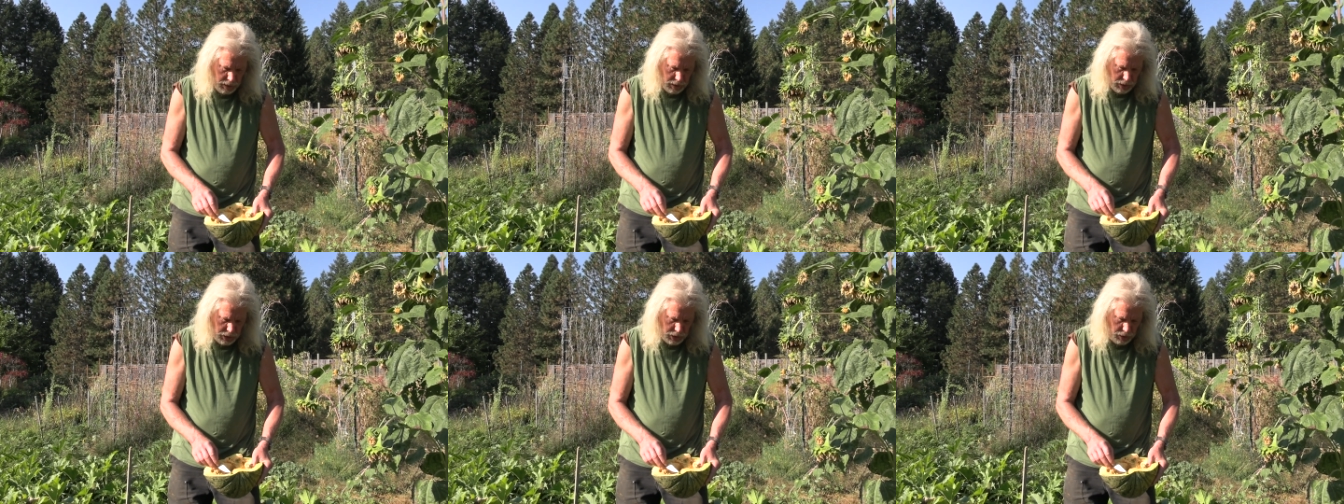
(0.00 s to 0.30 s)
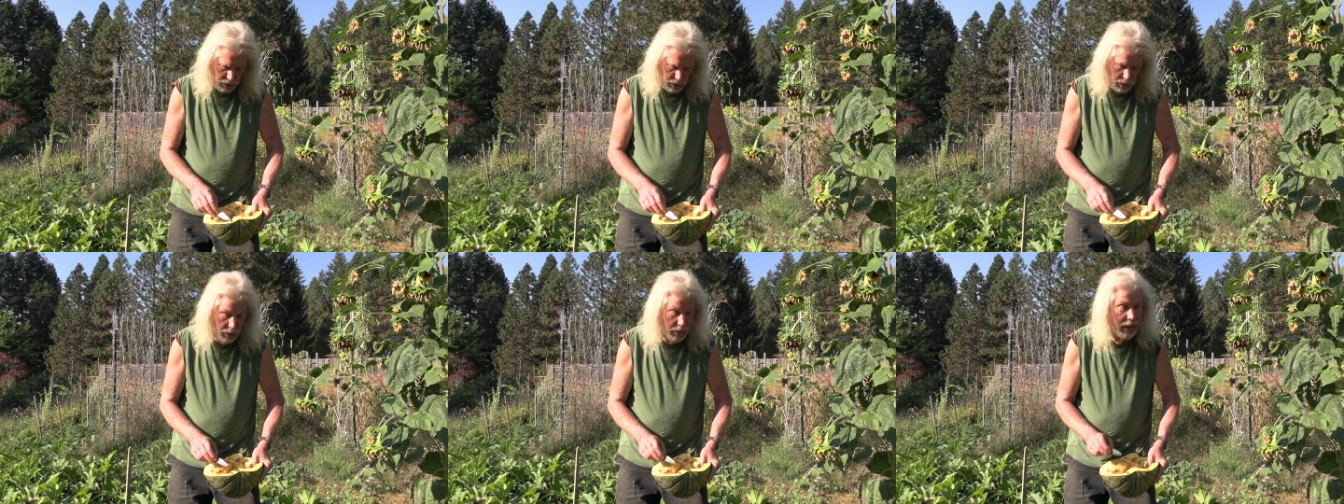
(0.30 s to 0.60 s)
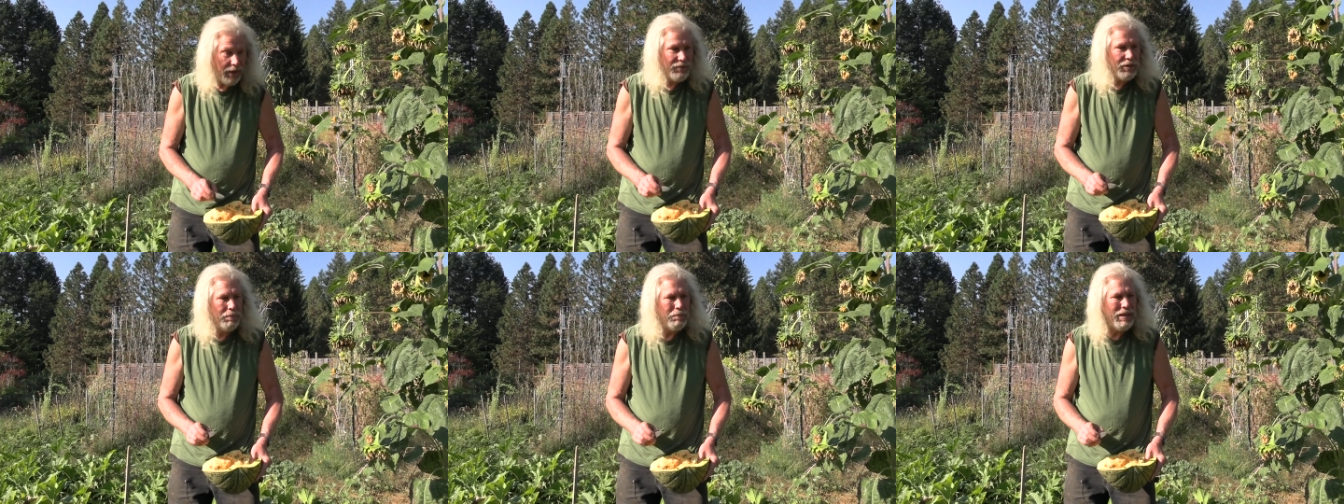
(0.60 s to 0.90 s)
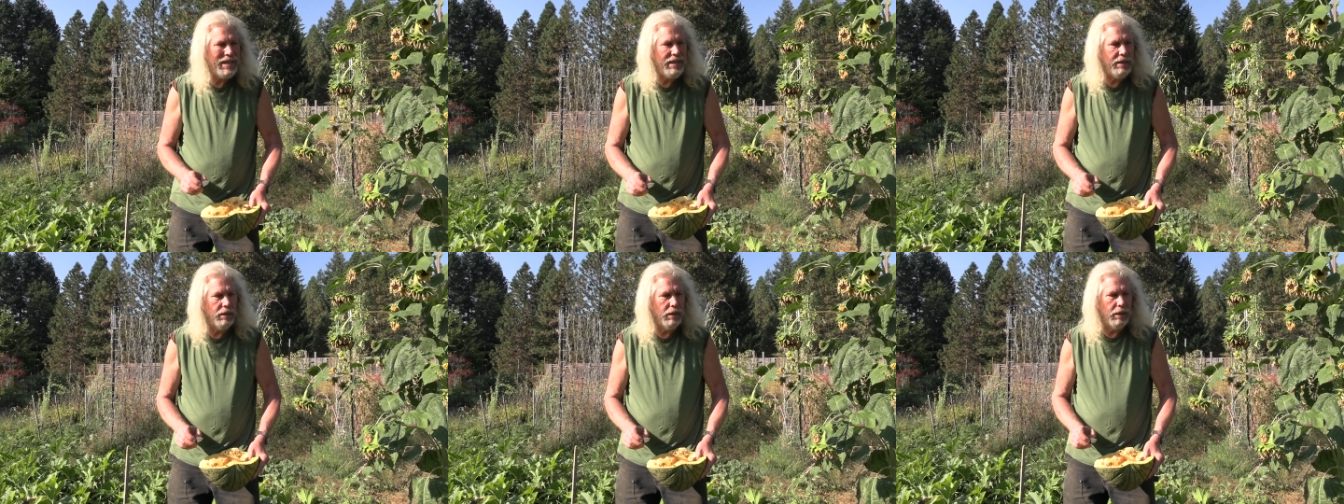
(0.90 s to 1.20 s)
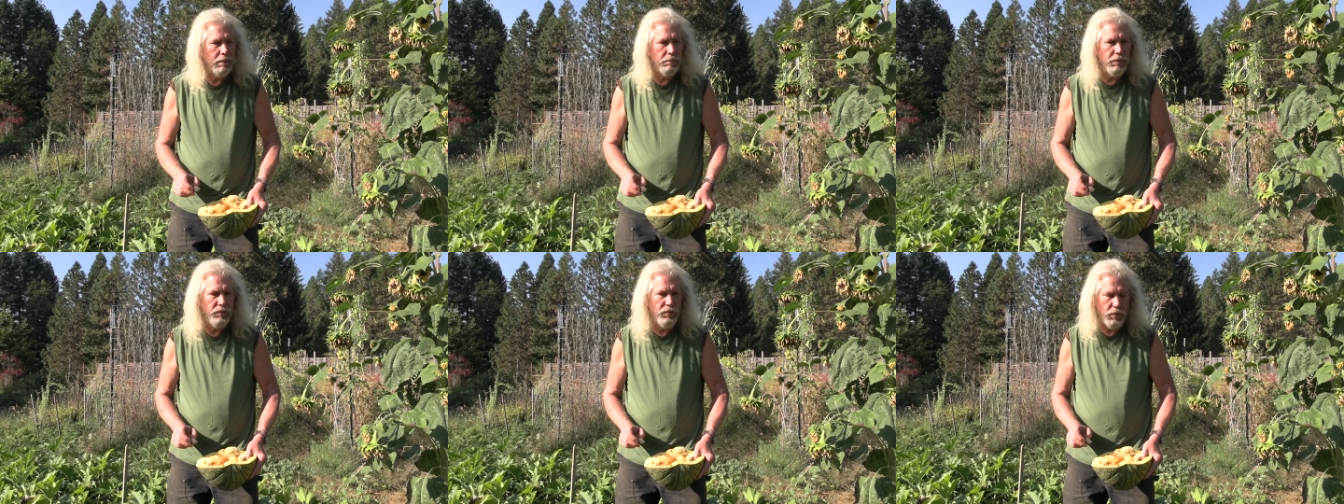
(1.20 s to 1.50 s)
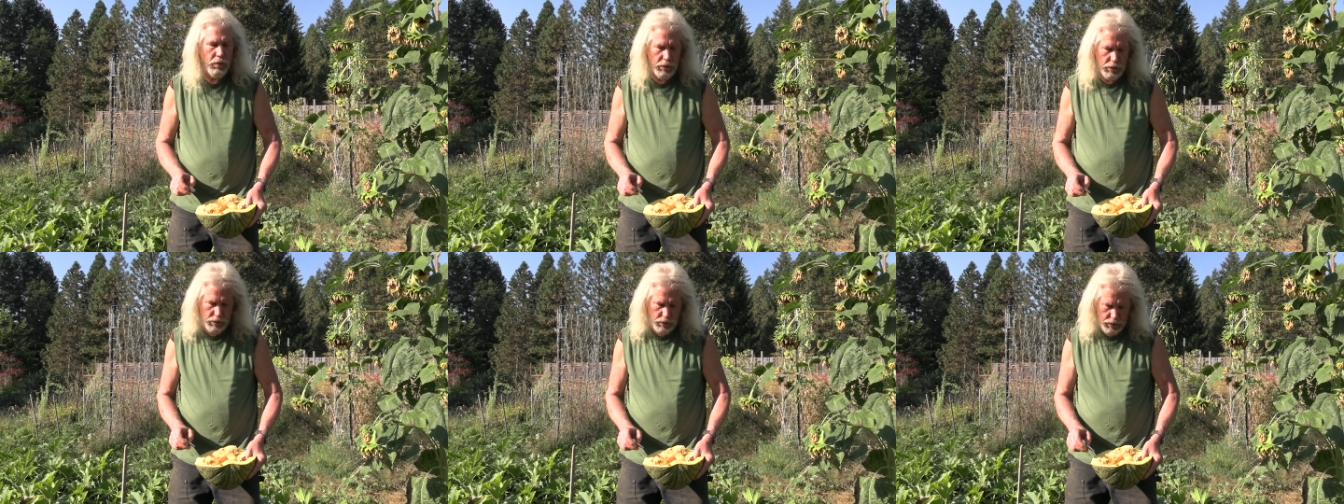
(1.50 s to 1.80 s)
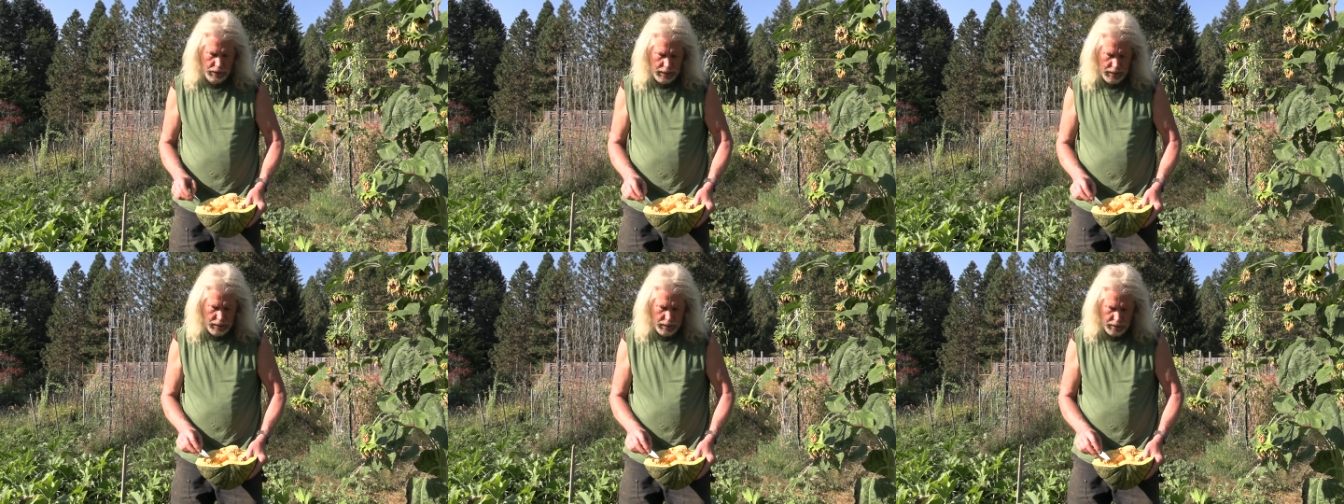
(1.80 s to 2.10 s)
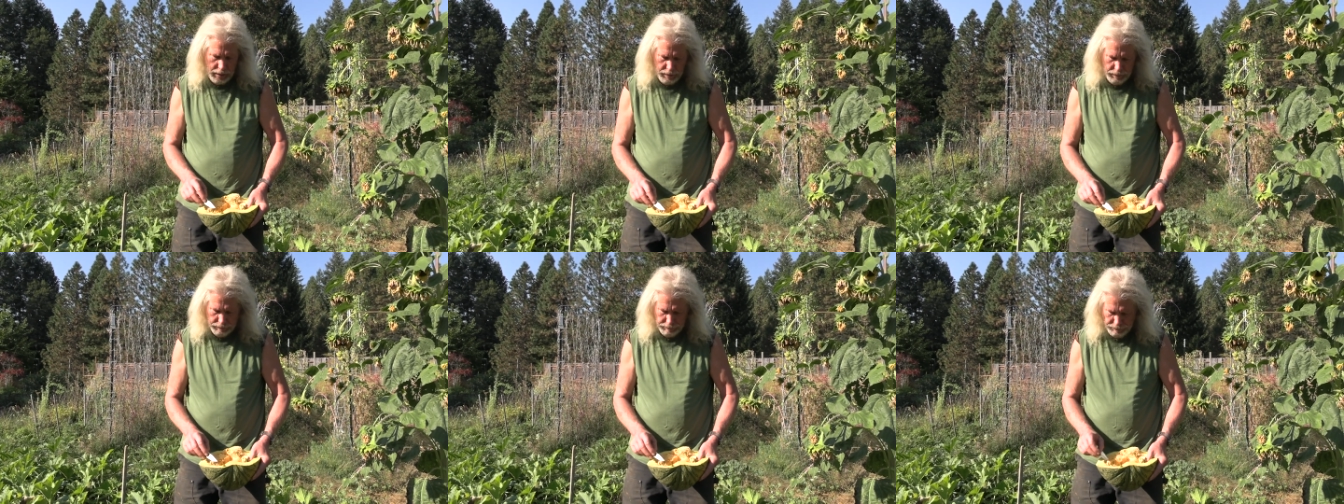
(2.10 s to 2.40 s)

so you don't have to peel it before you eat it.